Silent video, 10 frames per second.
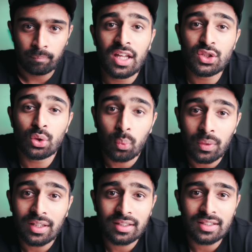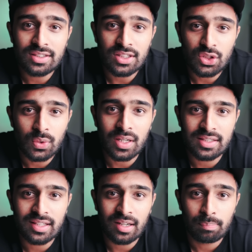It's your willingness to
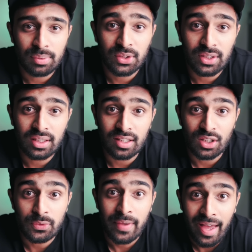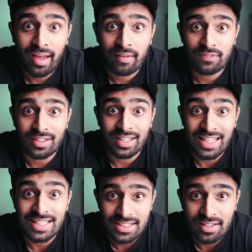trust that ability that you have
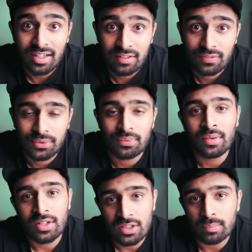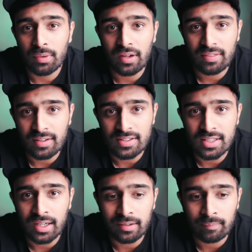inside of you to break things
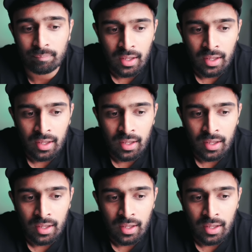down.